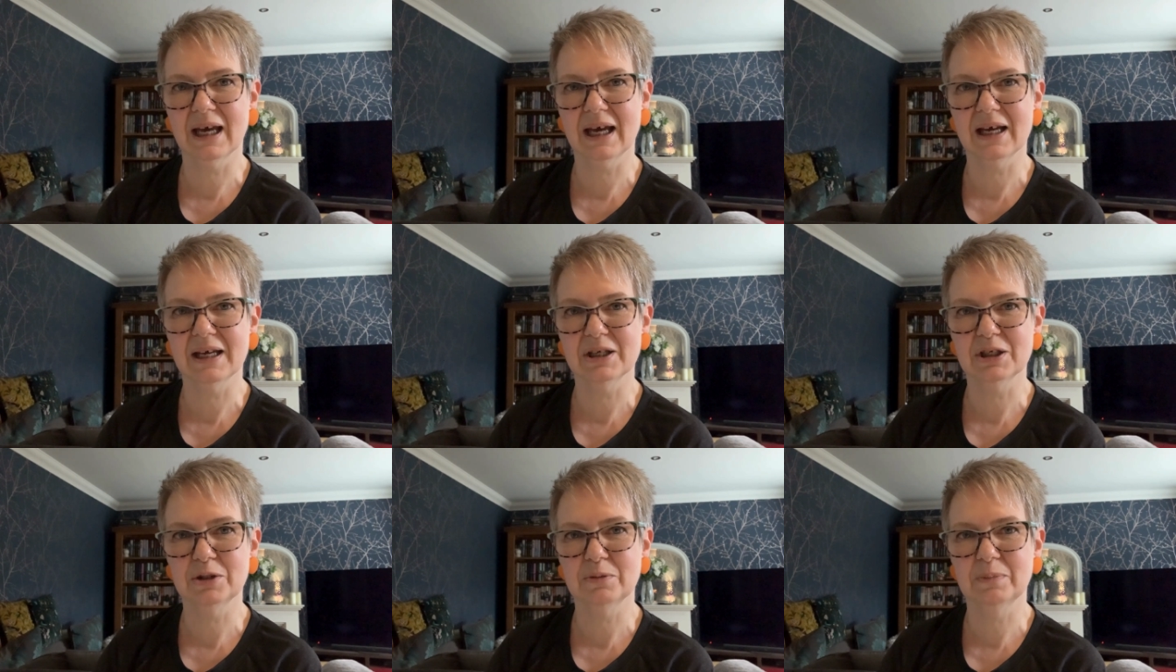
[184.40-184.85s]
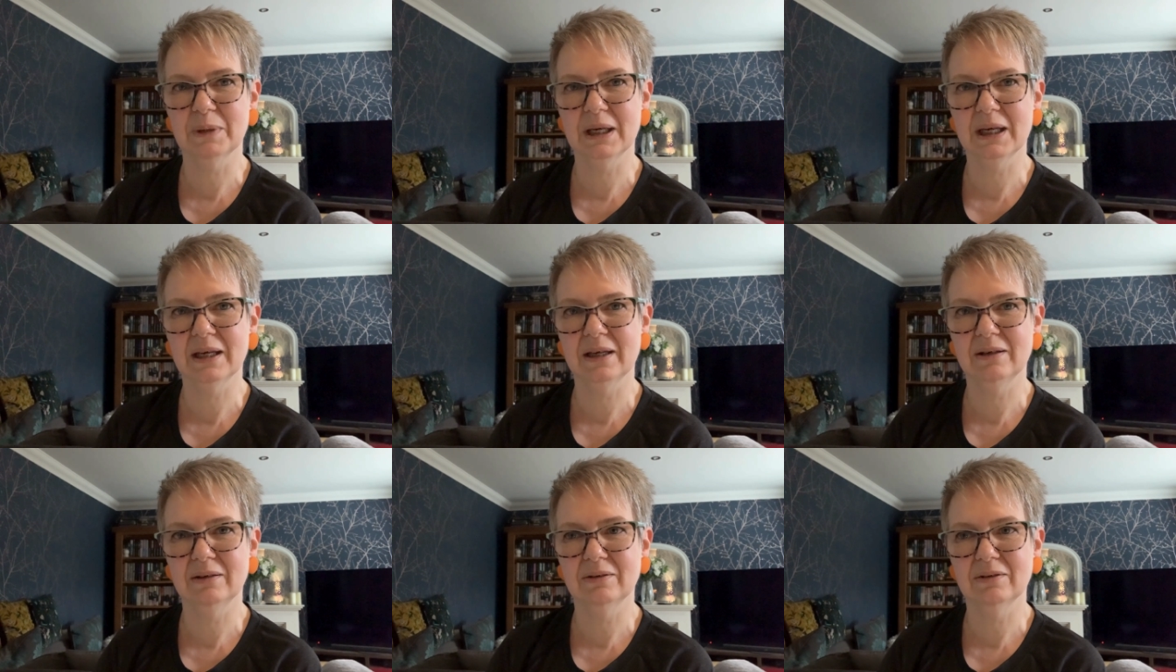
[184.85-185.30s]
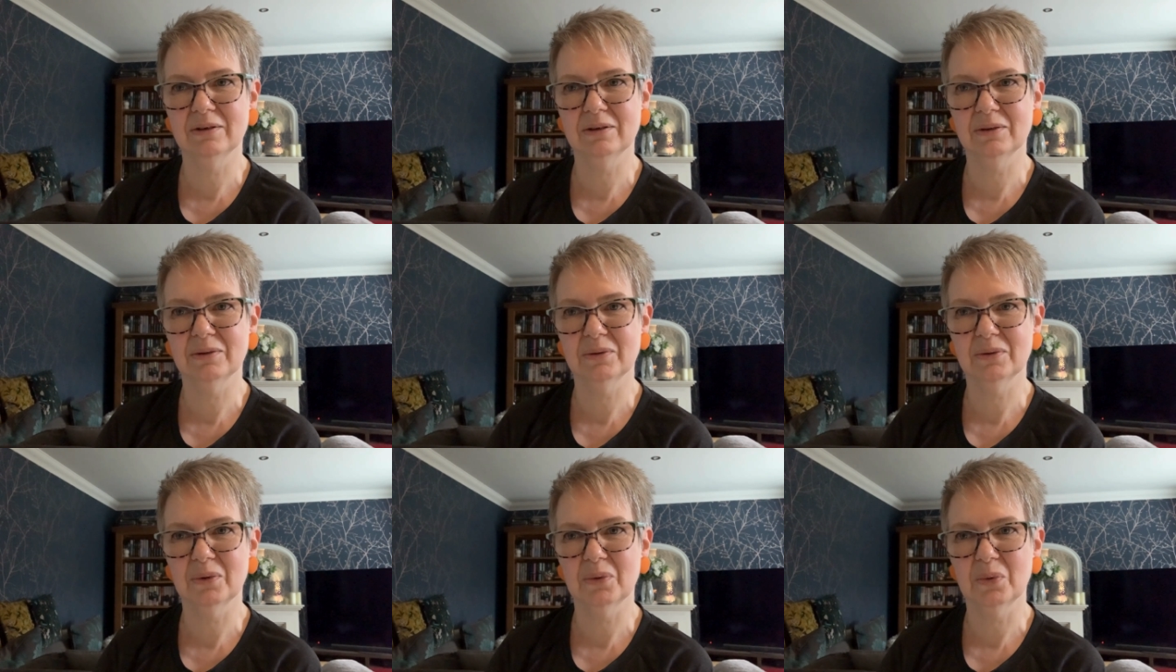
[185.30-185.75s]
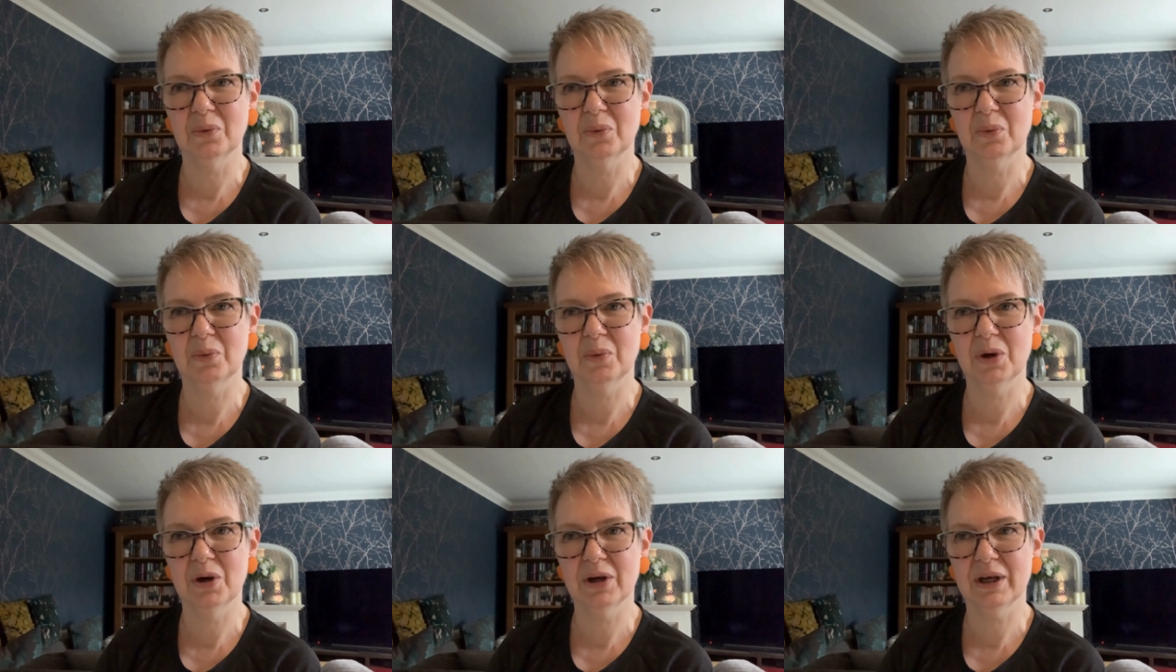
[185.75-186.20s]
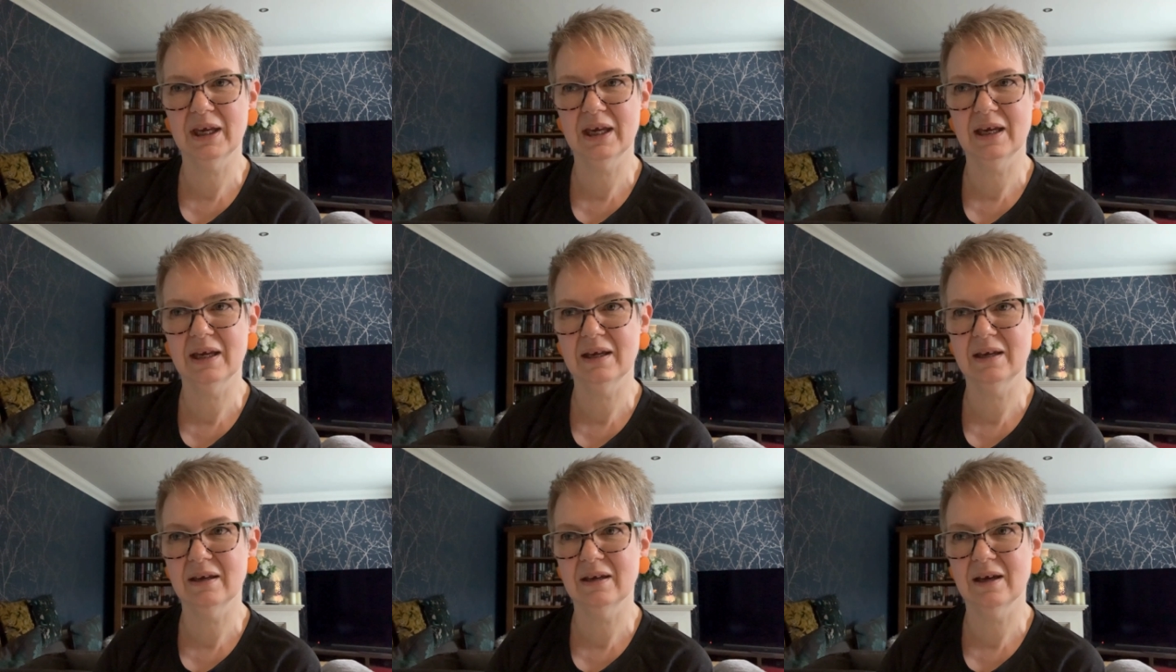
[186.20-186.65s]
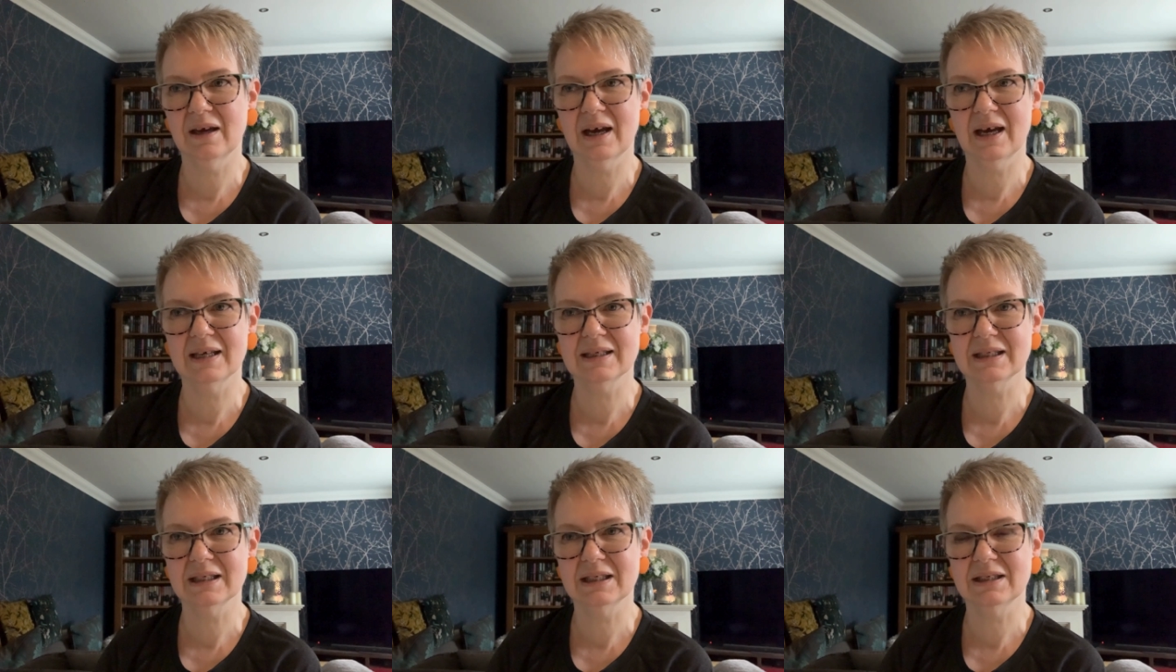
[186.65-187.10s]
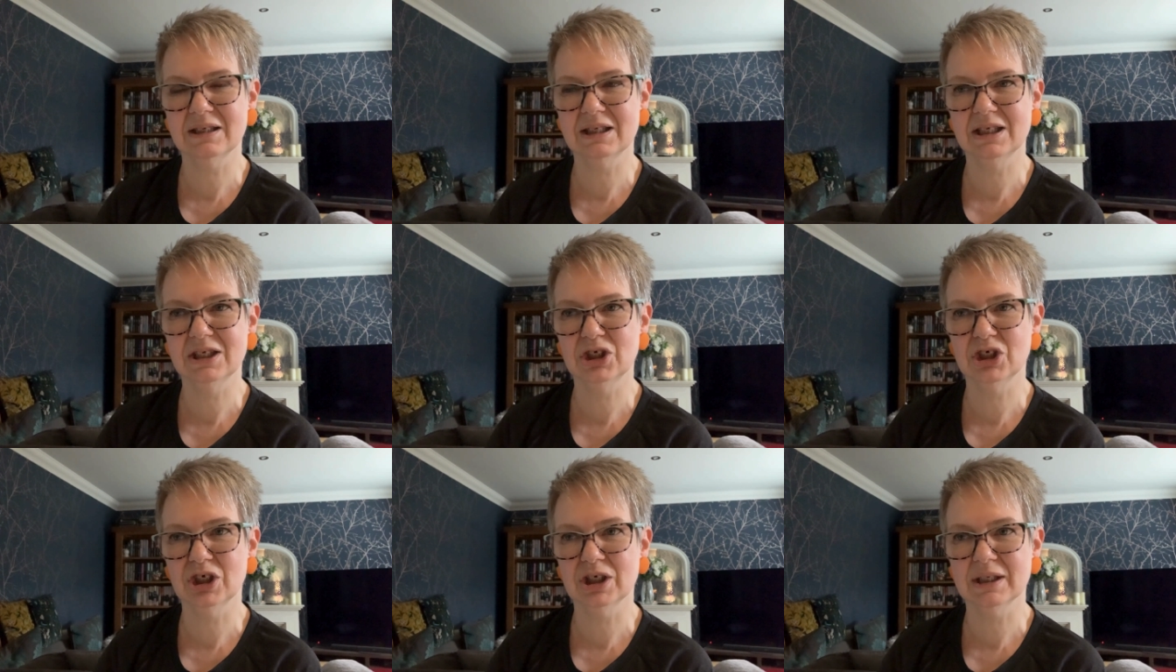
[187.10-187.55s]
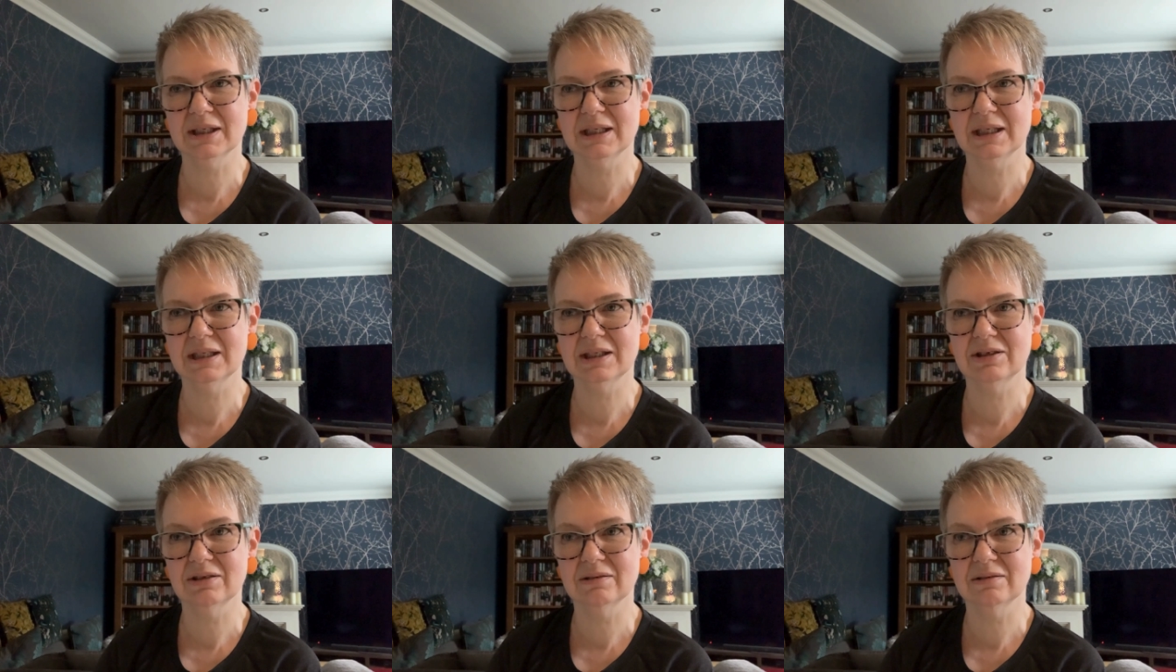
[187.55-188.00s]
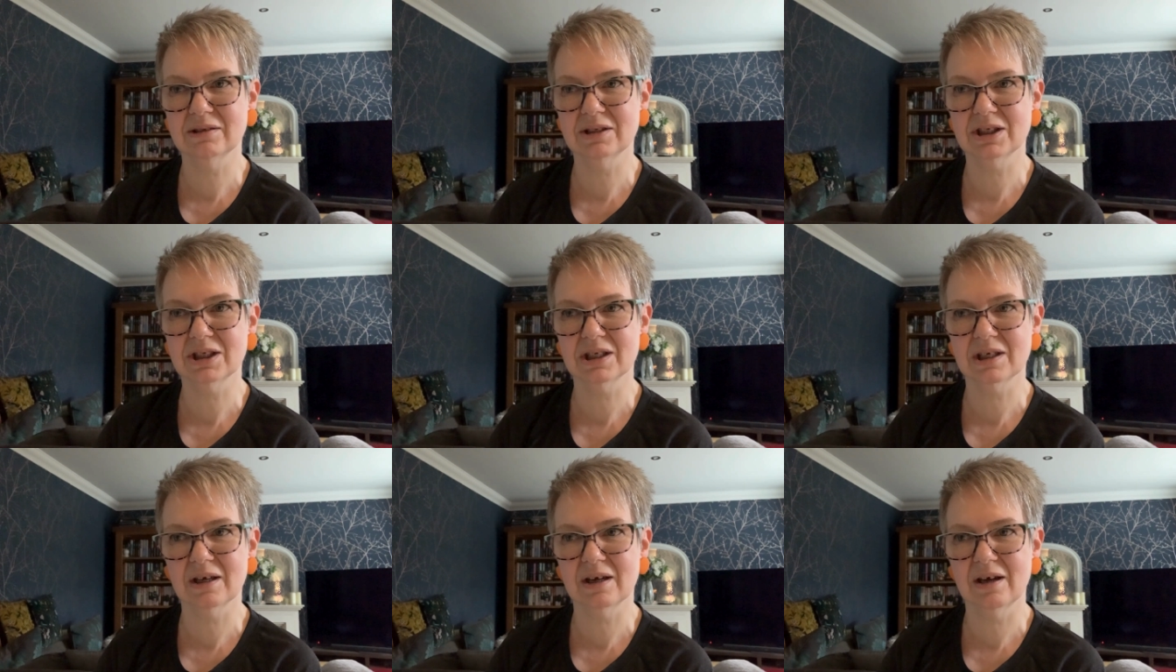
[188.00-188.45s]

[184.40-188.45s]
had been working as a teaching assistant